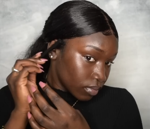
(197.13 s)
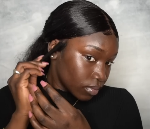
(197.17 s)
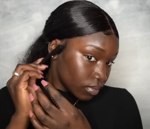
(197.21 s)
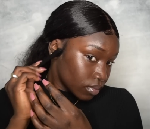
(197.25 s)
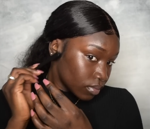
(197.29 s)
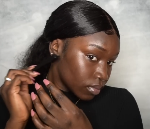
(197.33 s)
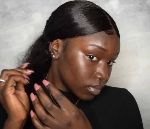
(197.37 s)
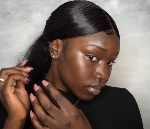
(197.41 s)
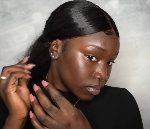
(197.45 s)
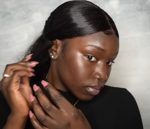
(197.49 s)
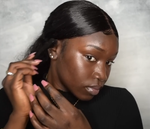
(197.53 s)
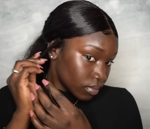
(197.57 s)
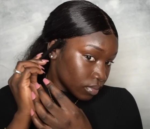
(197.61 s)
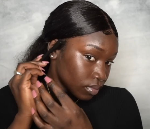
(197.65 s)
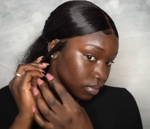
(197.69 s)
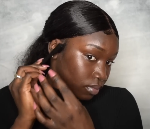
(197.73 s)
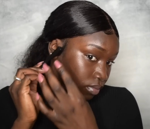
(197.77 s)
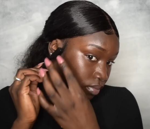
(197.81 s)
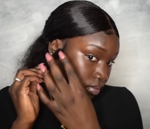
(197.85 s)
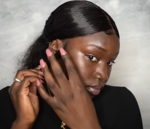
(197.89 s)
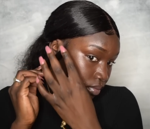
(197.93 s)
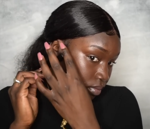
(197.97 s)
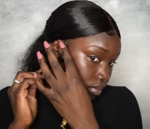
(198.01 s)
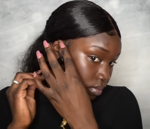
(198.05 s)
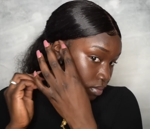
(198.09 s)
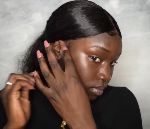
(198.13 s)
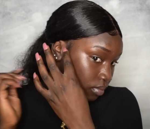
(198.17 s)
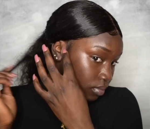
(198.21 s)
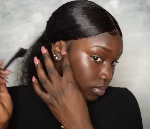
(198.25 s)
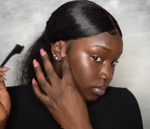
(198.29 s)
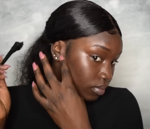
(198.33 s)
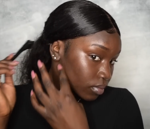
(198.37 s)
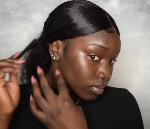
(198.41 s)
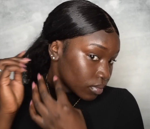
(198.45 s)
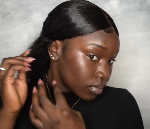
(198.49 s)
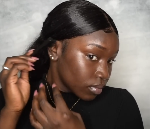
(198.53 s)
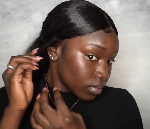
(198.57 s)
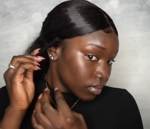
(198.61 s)

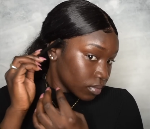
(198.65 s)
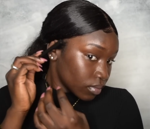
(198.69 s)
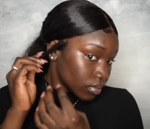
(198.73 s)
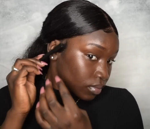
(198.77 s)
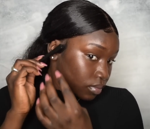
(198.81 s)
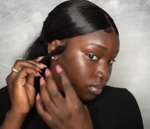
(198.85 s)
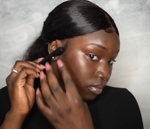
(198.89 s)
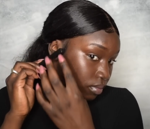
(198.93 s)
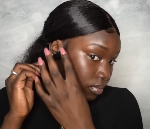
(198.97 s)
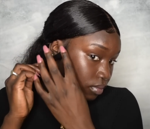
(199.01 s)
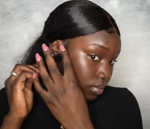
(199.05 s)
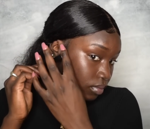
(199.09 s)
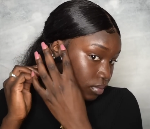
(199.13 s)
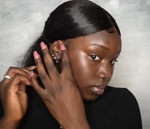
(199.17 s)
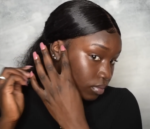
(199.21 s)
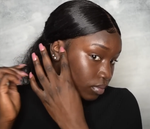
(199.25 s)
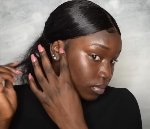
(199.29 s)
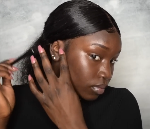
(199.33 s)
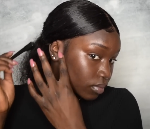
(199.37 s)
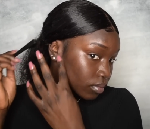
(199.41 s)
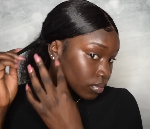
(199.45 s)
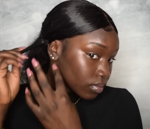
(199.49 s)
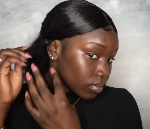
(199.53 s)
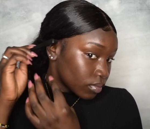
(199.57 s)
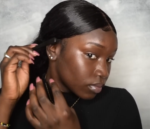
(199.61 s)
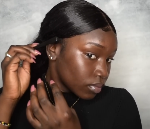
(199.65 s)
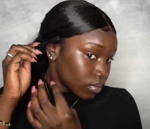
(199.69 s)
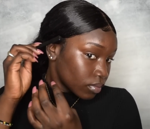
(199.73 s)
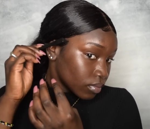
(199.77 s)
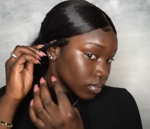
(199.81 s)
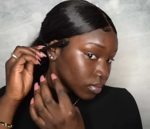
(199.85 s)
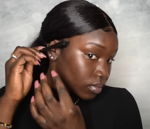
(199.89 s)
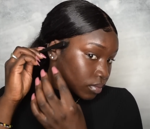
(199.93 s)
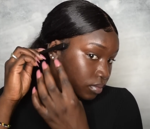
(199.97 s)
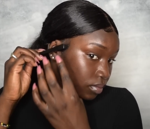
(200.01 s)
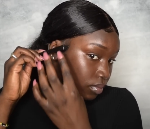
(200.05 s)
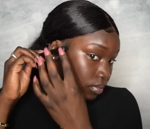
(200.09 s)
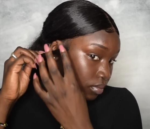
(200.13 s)

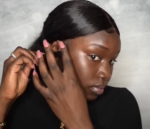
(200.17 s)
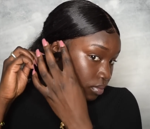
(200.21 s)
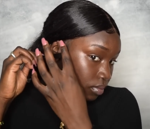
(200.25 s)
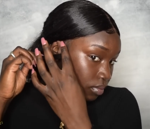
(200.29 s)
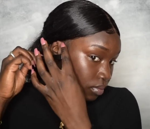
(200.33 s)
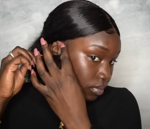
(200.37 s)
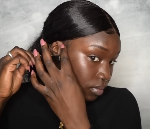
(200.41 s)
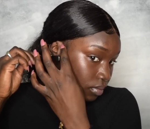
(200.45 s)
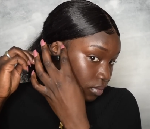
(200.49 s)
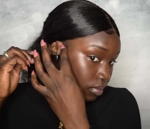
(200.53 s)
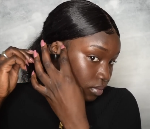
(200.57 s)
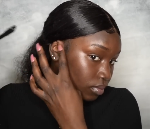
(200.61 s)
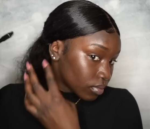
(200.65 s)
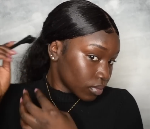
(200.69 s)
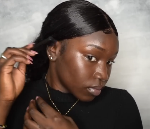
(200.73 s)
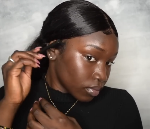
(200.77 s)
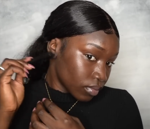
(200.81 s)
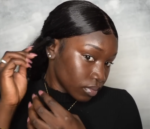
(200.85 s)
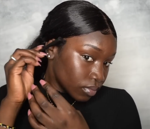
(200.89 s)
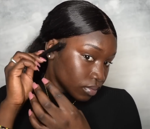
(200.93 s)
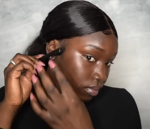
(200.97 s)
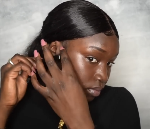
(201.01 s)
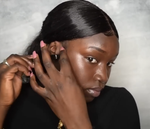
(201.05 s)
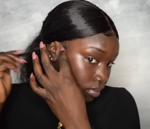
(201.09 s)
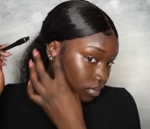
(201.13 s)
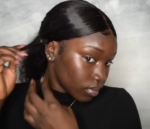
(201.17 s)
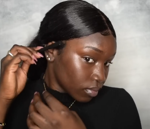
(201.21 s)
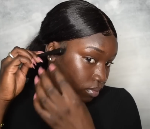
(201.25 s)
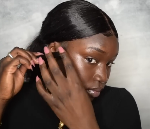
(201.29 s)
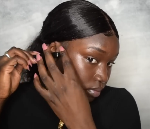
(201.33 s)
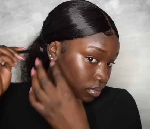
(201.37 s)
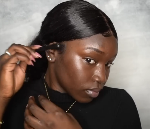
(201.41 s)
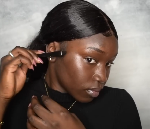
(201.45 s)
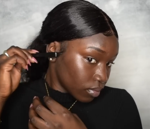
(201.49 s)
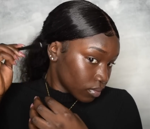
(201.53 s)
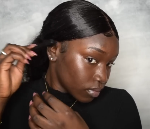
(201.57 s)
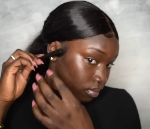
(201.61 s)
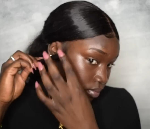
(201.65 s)

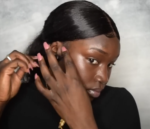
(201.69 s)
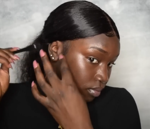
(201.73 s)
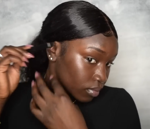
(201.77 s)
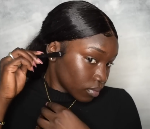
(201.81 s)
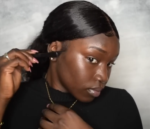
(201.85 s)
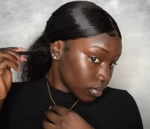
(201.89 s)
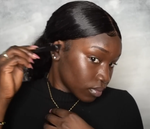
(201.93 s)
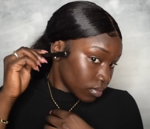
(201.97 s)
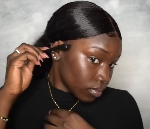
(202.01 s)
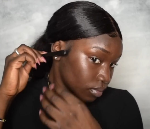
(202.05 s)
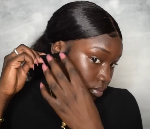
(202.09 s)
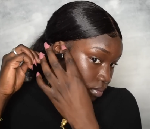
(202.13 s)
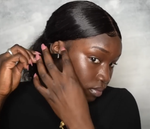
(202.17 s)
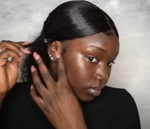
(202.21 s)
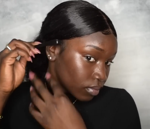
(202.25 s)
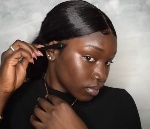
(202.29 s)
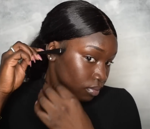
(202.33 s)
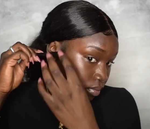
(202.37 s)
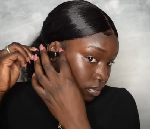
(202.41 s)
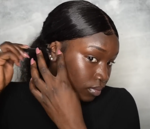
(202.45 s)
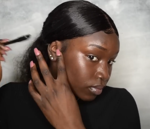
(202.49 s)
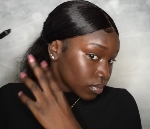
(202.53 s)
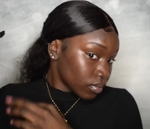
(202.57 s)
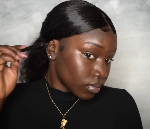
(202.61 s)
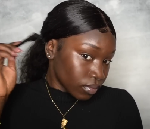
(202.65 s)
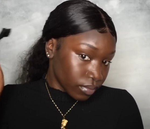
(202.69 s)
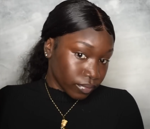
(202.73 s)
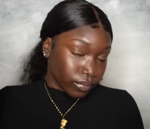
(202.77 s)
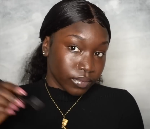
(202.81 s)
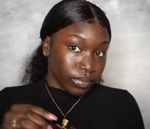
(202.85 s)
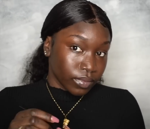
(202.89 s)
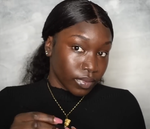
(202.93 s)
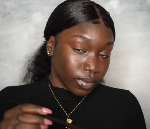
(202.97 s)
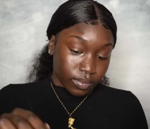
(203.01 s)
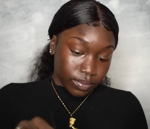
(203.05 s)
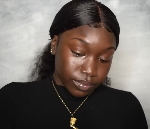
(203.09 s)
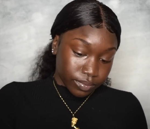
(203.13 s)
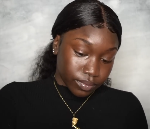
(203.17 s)

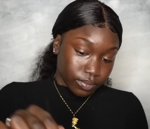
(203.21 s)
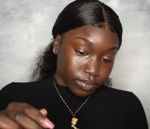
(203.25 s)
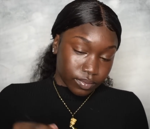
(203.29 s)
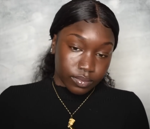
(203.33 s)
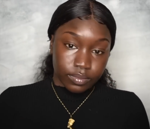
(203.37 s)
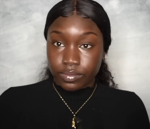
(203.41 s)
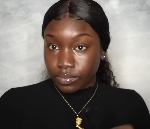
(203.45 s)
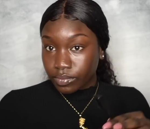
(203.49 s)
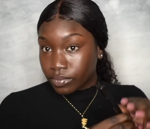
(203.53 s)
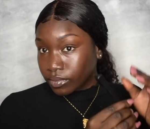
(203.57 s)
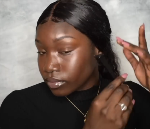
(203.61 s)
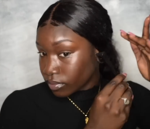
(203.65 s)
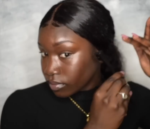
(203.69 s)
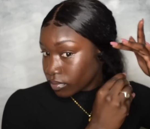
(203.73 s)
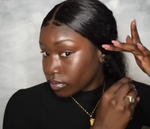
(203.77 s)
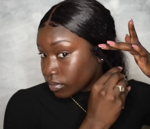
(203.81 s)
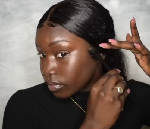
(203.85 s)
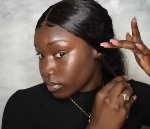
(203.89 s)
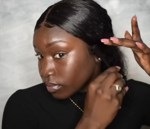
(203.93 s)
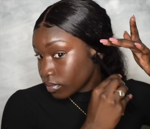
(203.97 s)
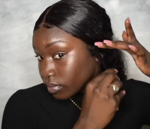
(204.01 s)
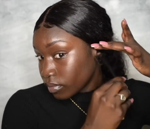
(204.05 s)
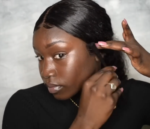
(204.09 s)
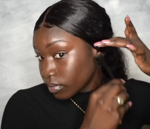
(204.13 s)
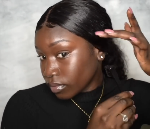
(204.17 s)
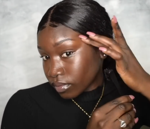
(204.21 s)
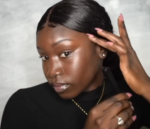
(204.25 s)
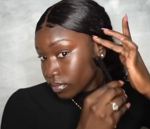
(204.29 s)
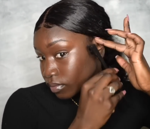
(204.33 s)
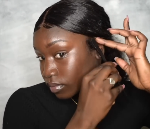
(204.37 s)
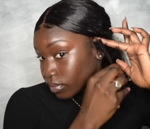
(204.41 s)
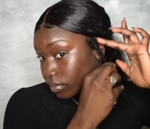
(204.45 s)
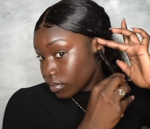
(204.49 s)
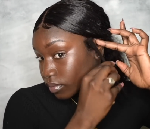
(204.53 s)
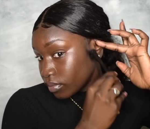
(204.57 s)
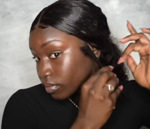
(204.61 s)
Nobody speaks.